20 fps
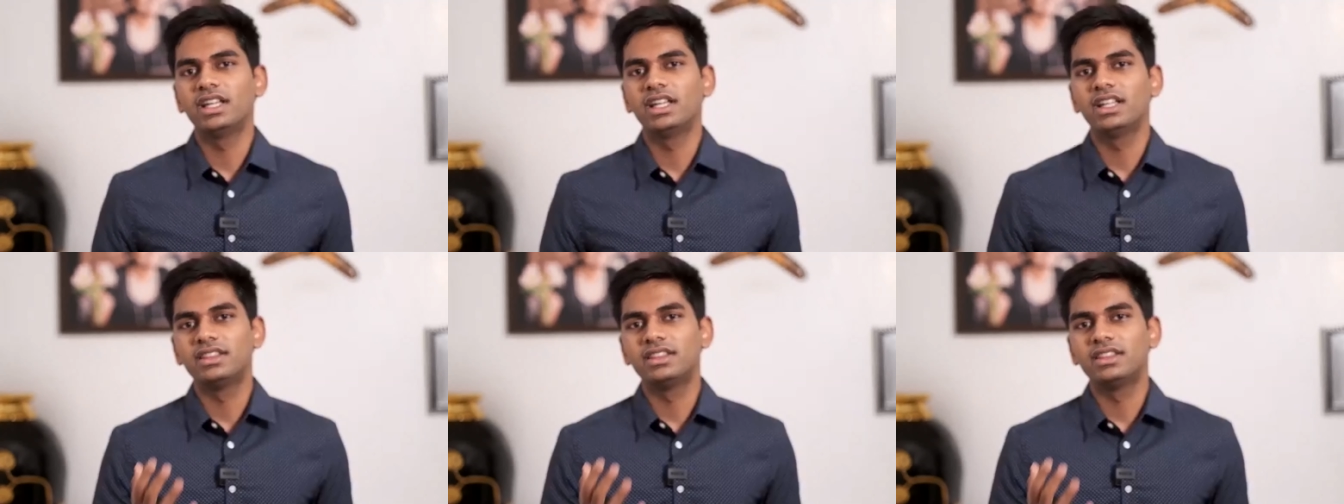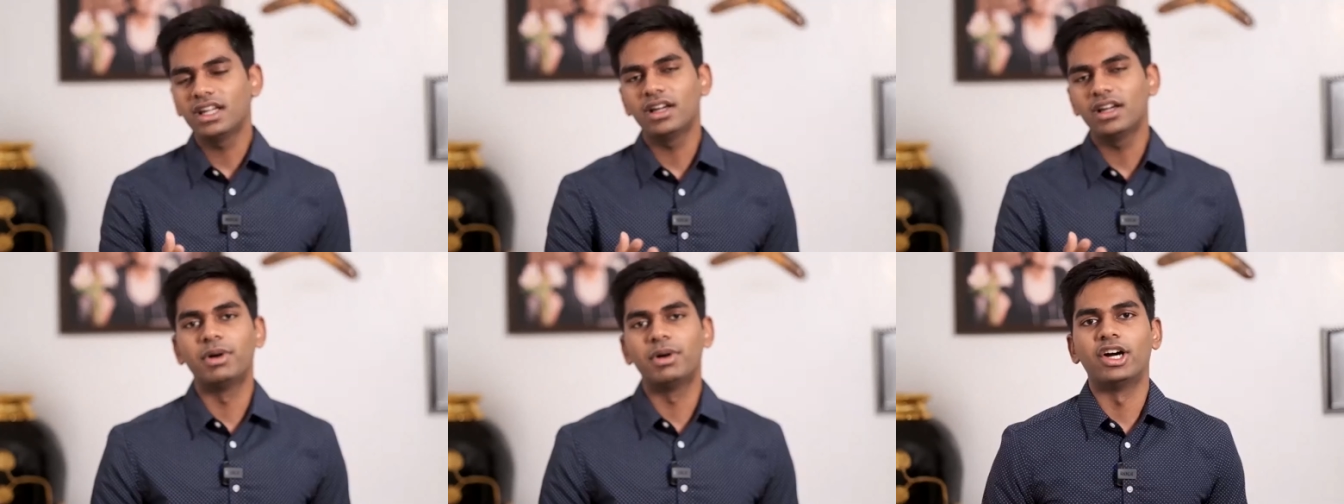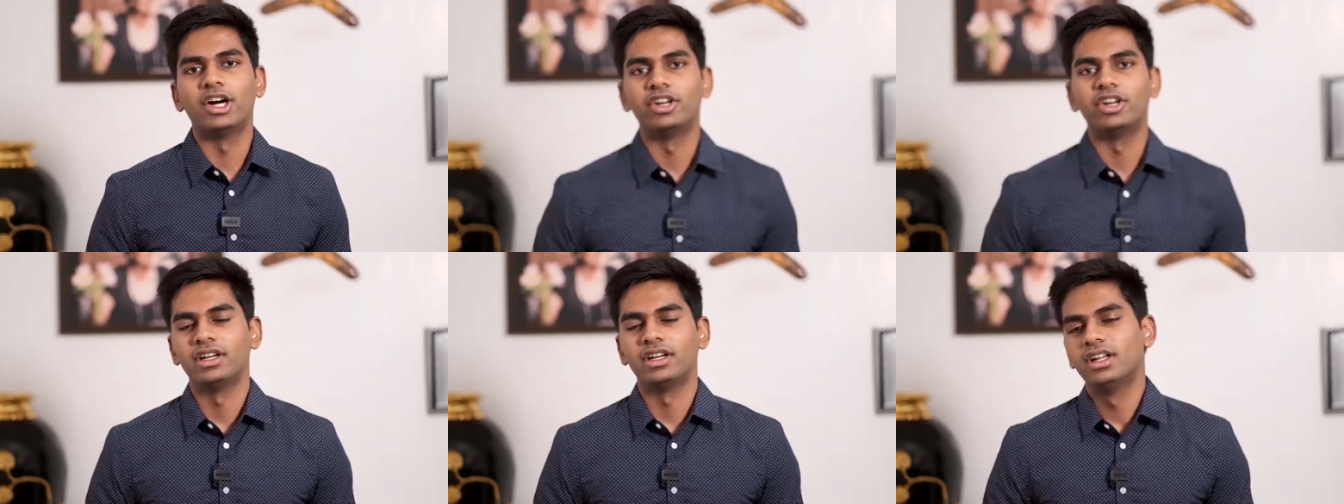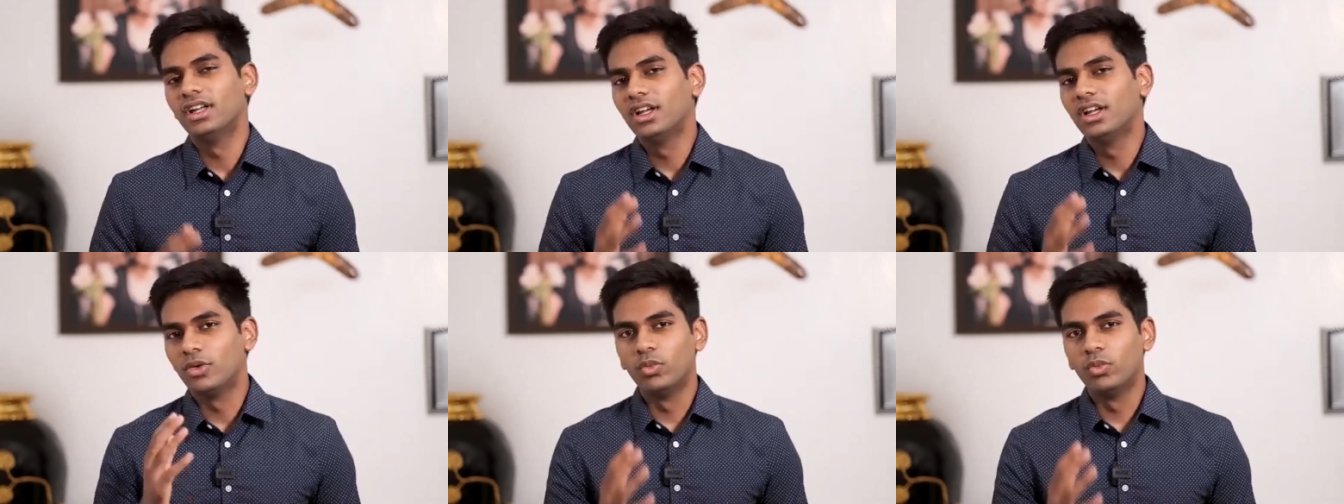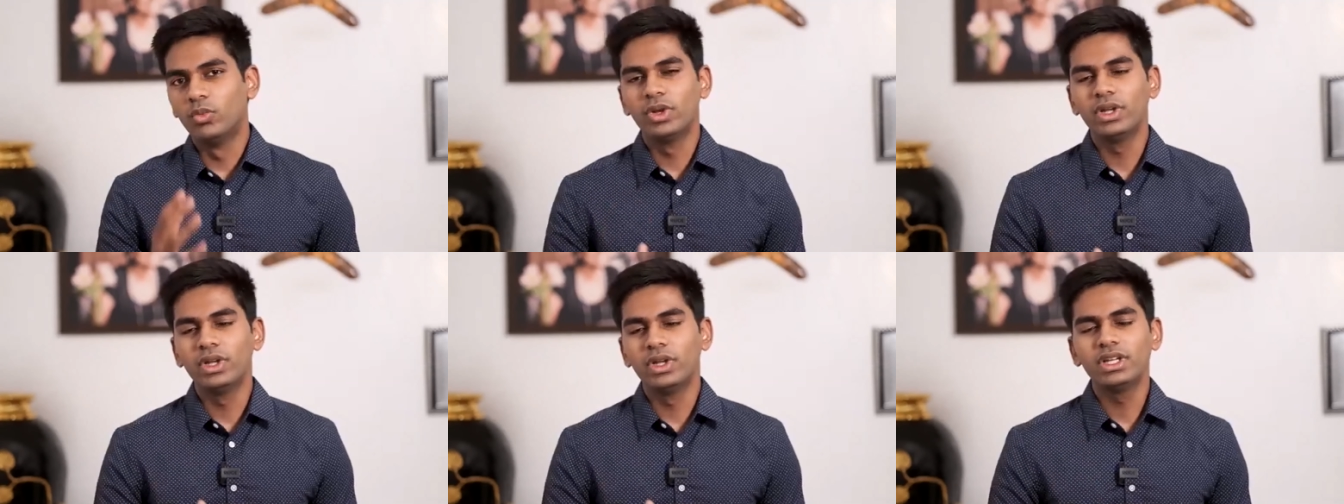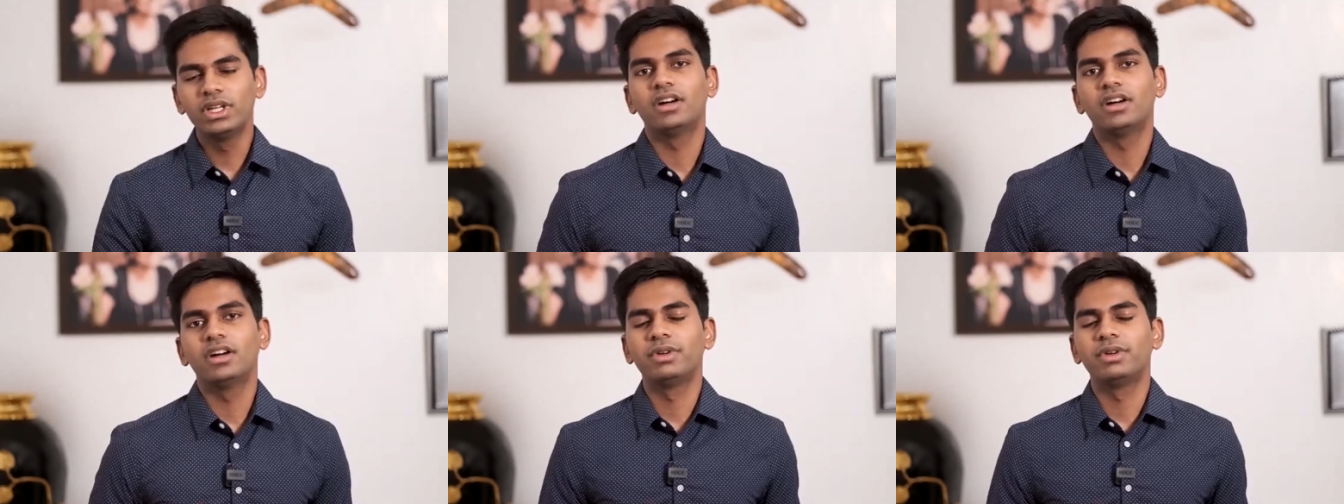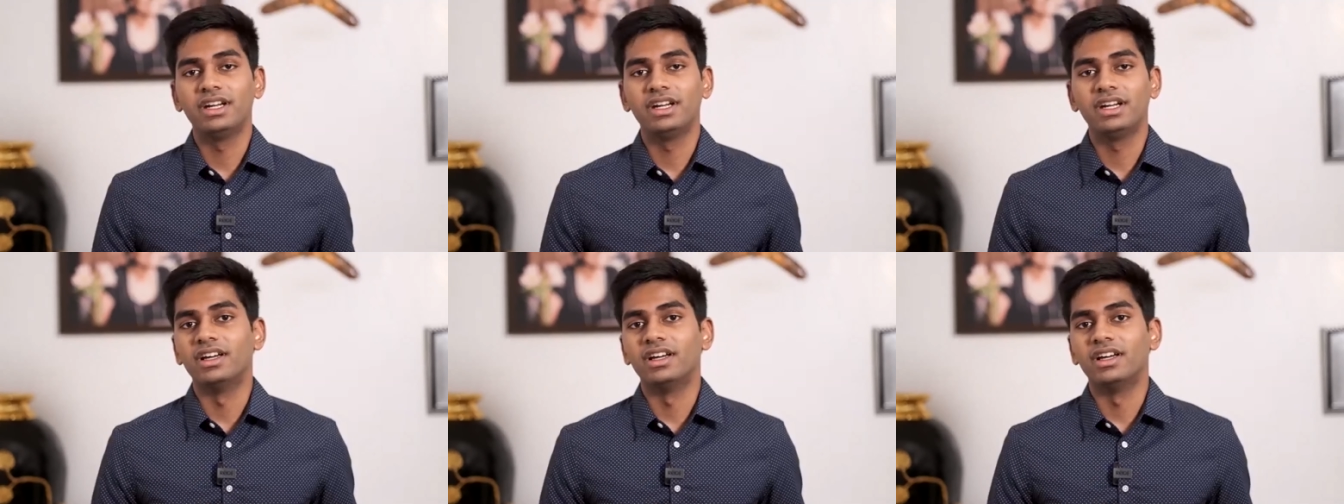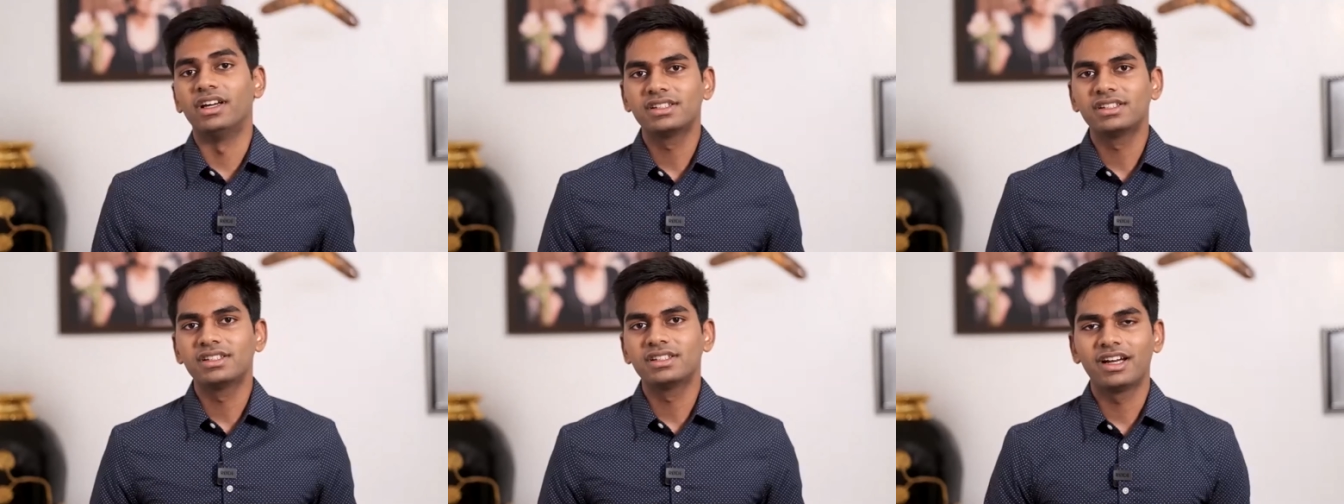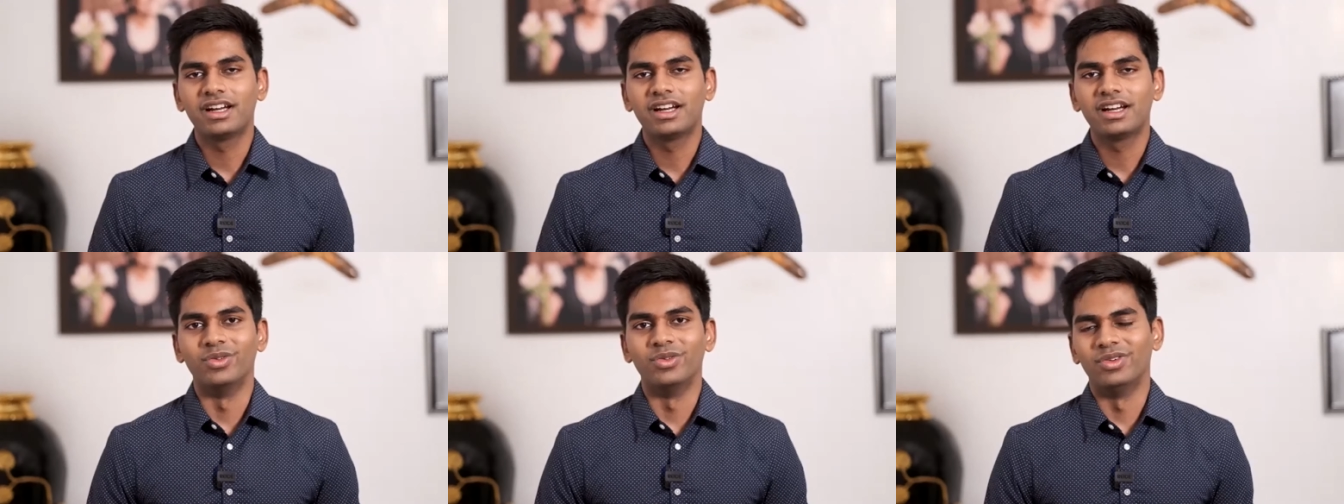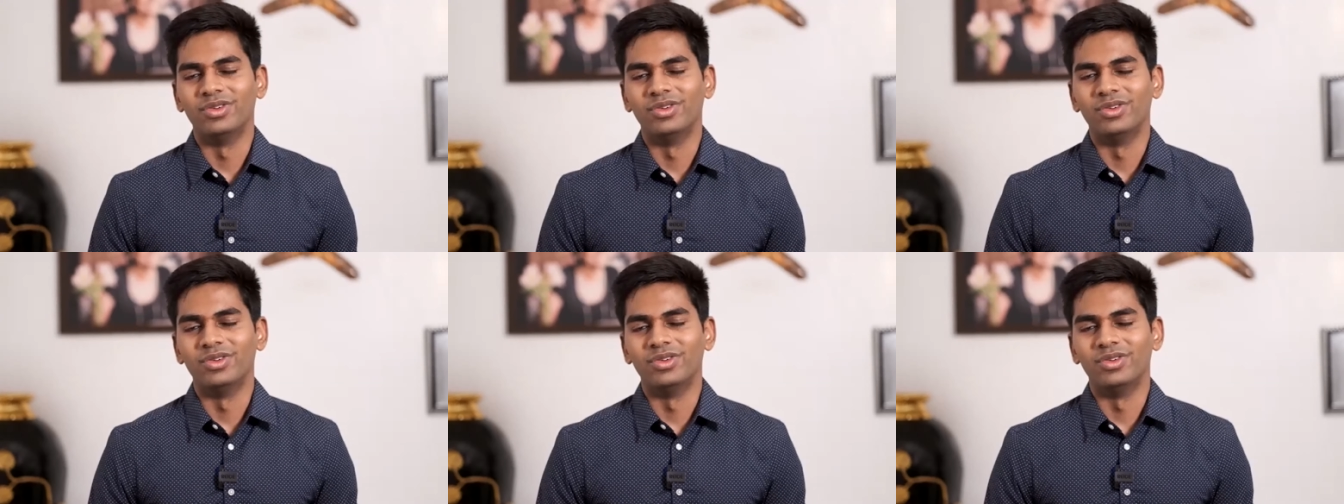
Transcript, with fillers: Think about it. Which company does that for you?